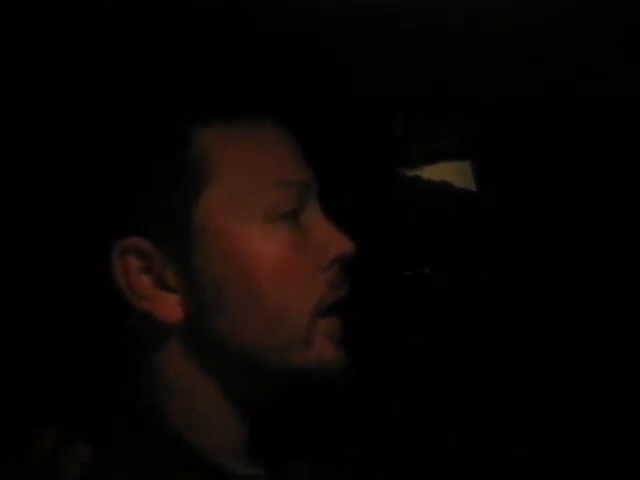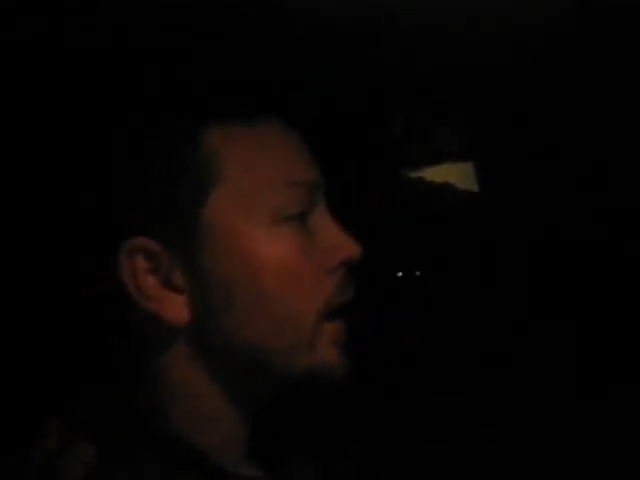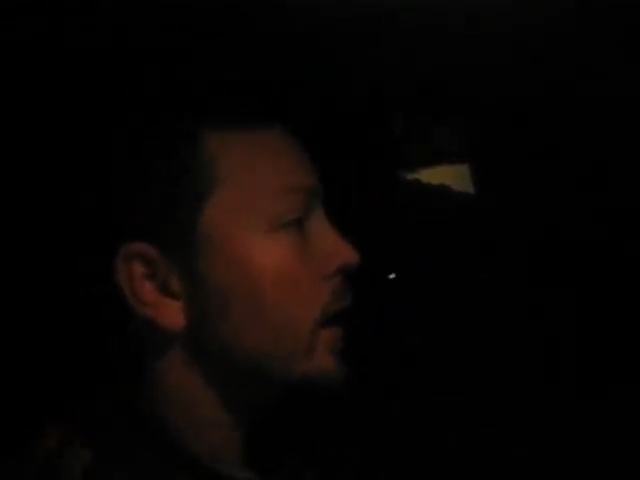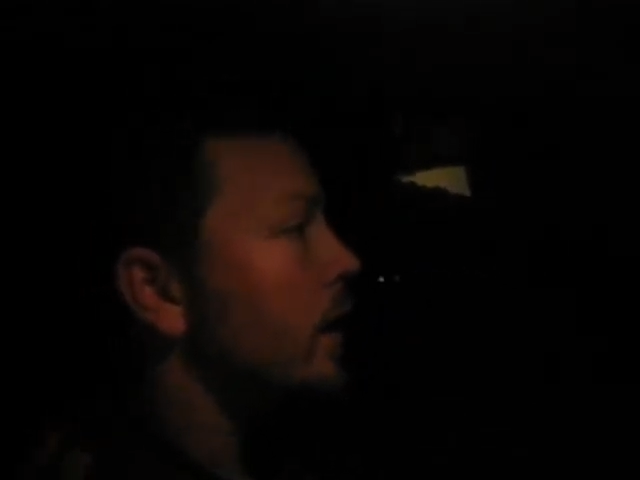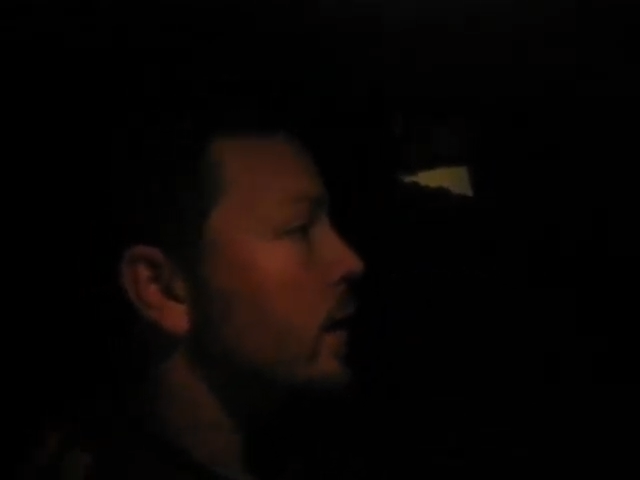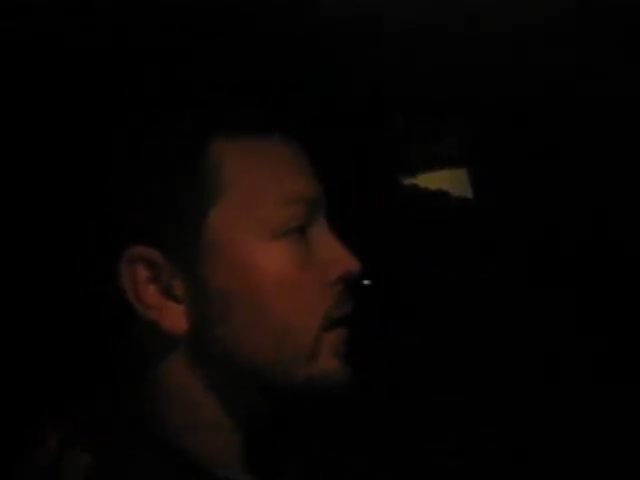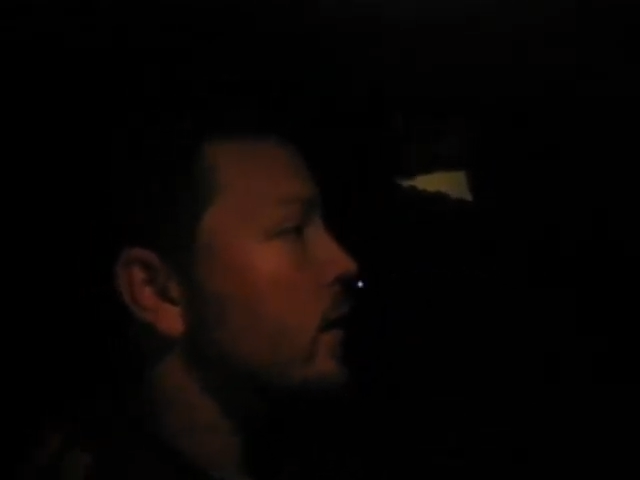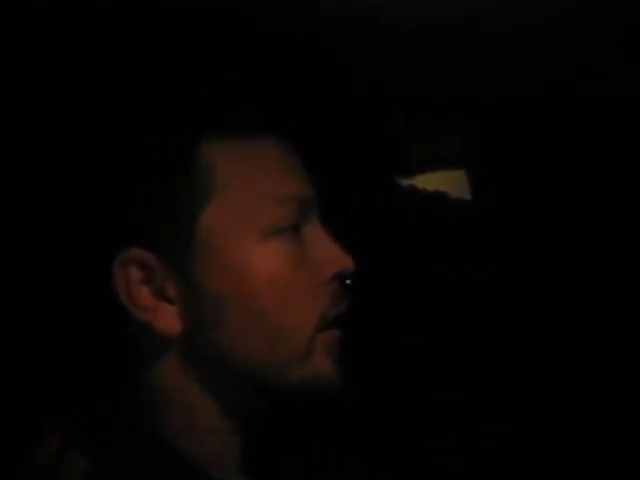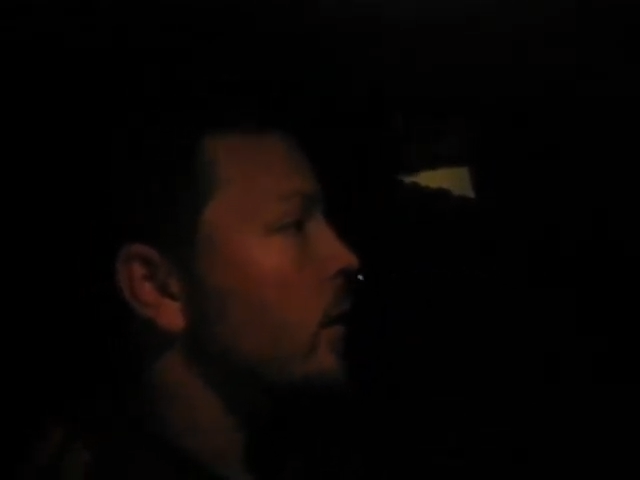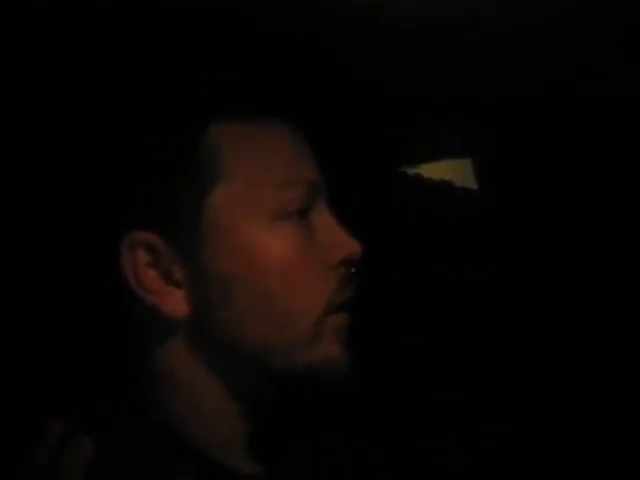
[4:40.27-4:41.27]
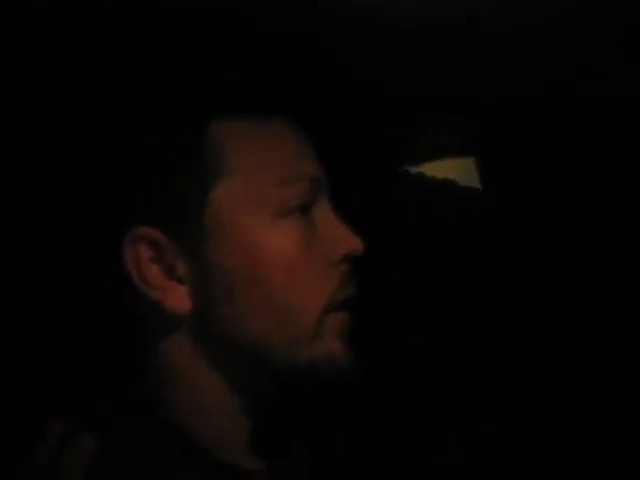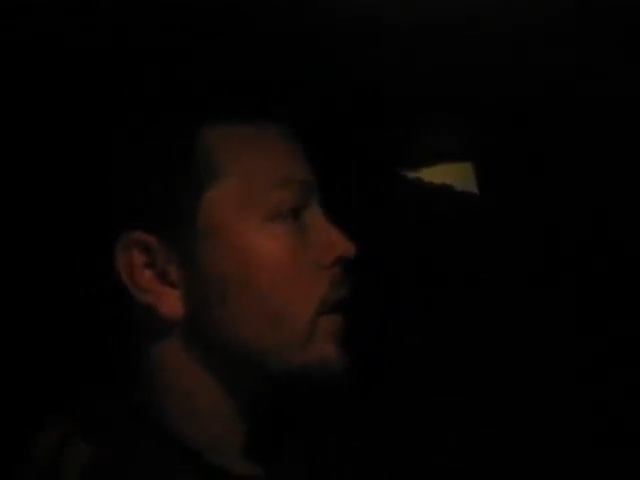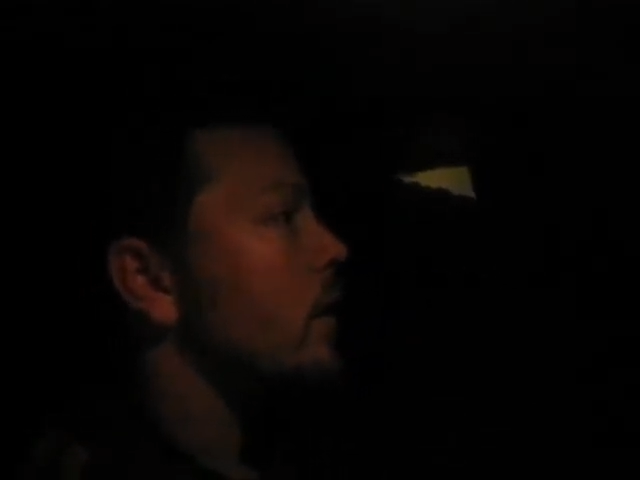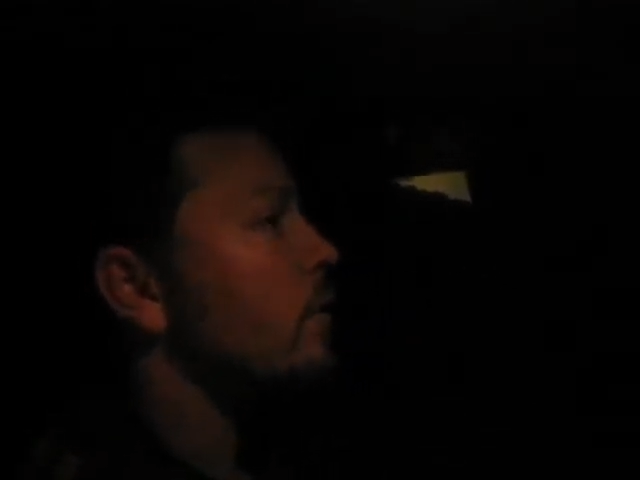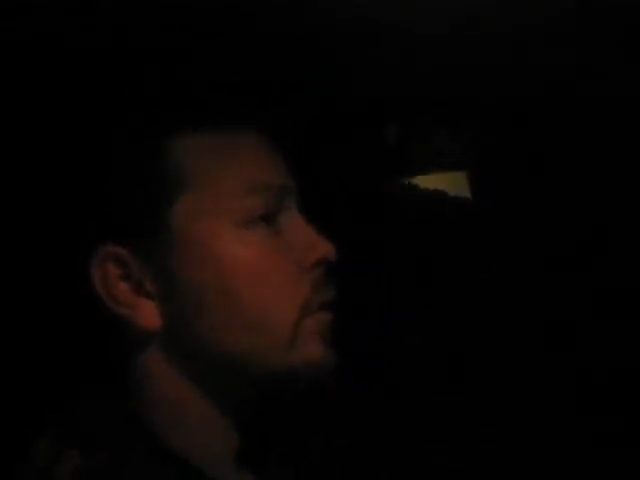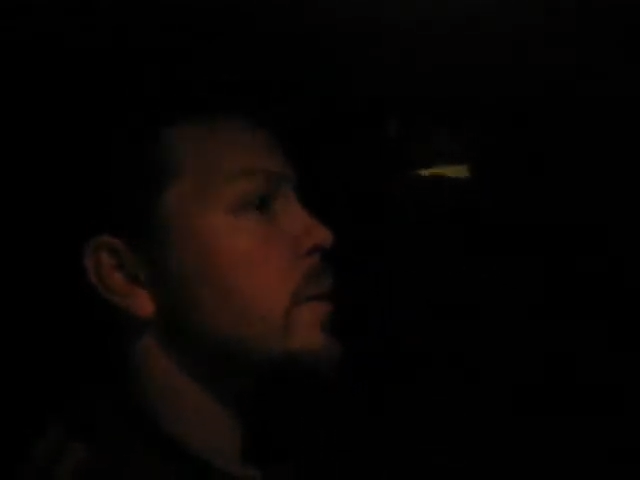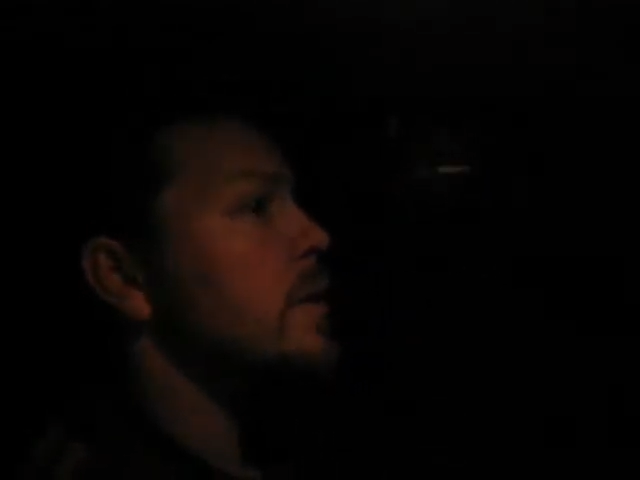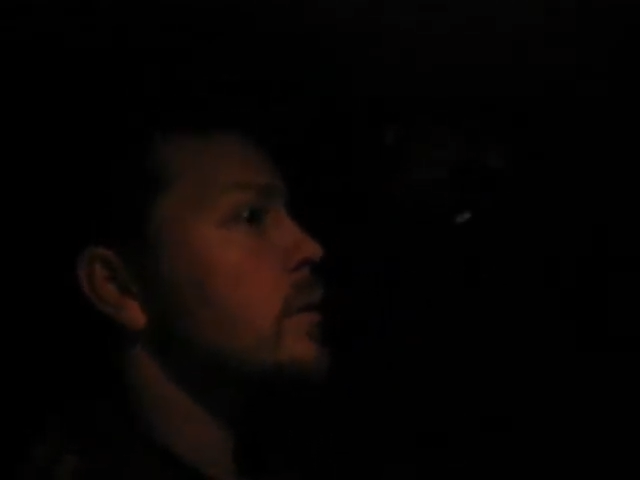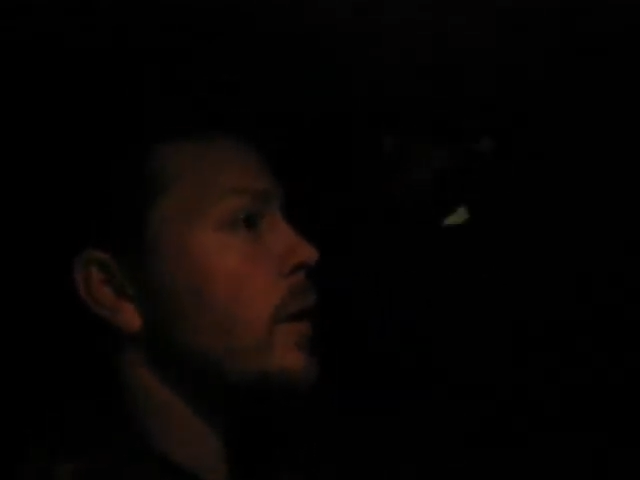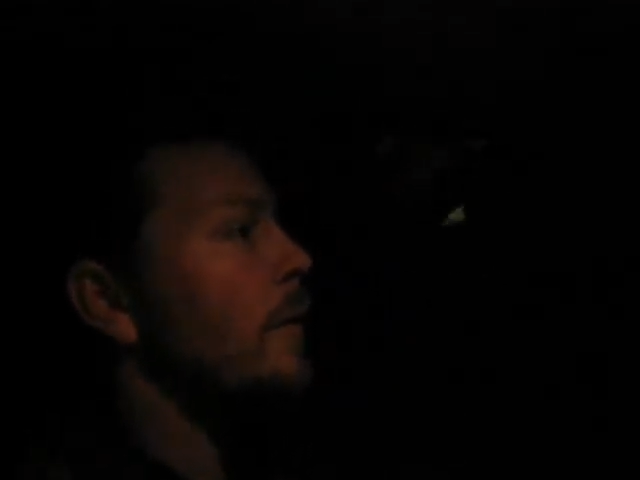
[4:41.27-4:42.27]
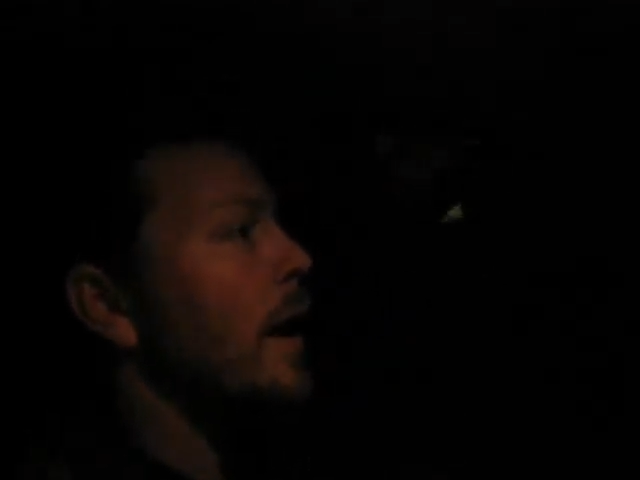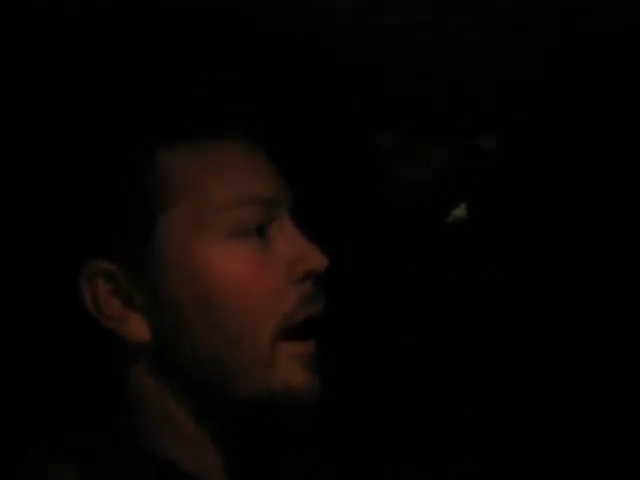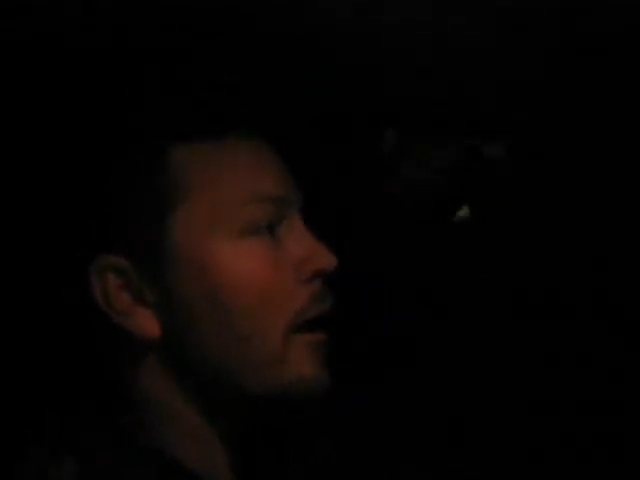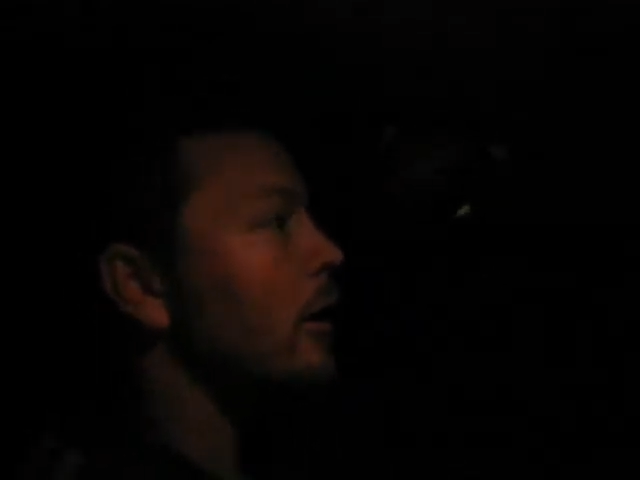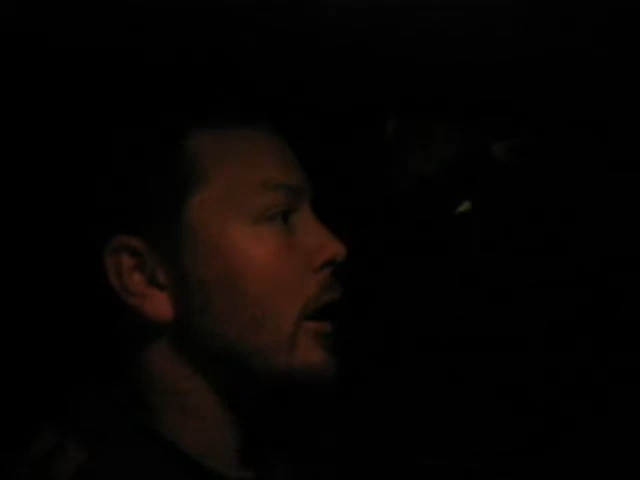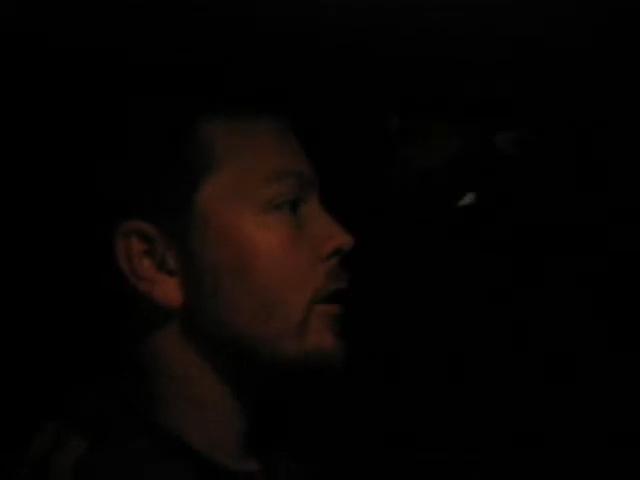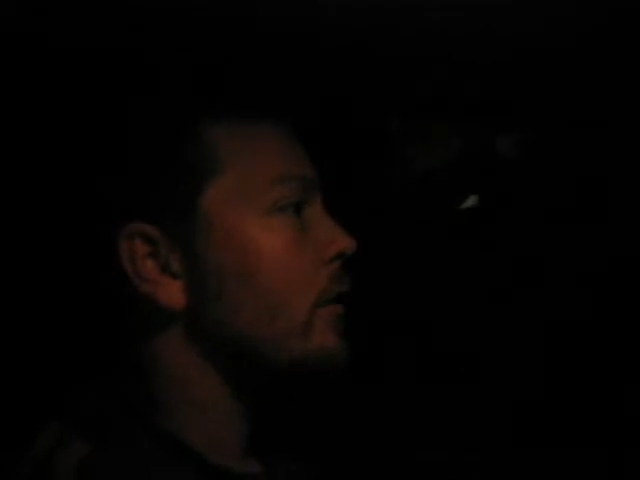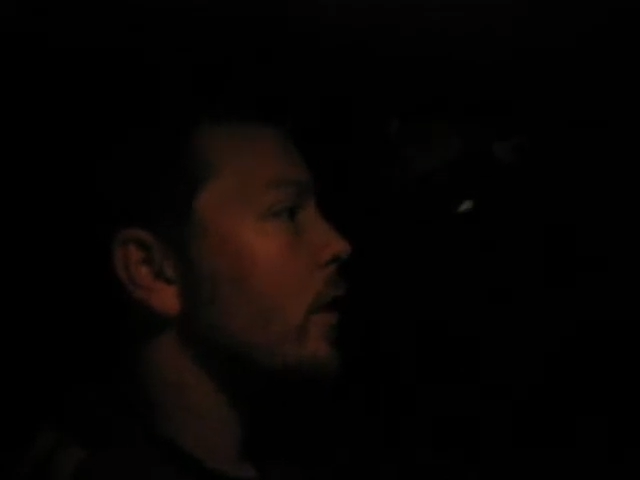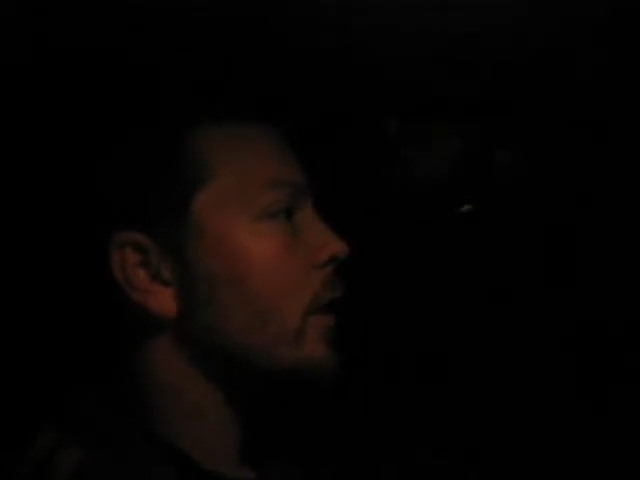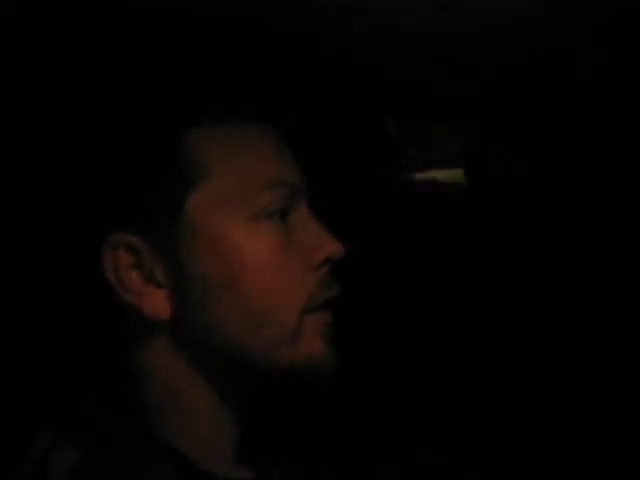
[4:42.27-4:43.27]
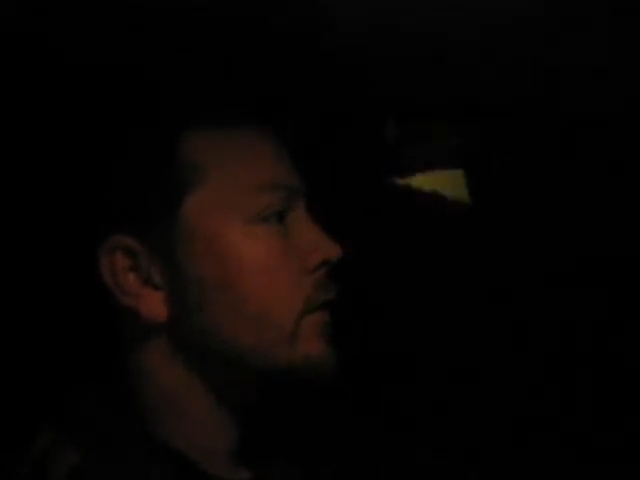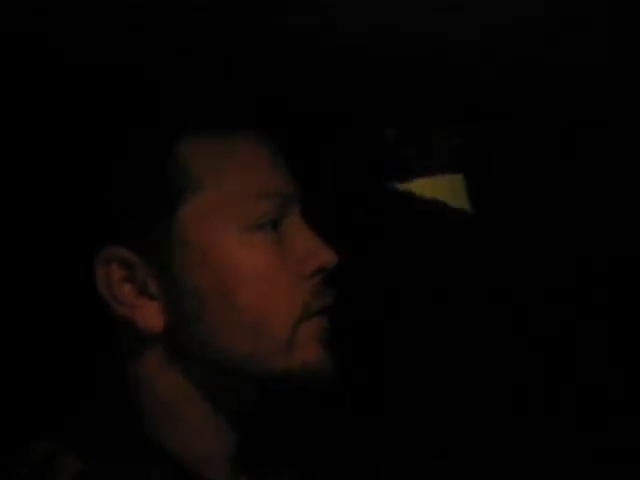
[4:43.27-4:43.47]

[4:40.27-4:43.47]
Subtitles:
we're supposed to have about an hour layover,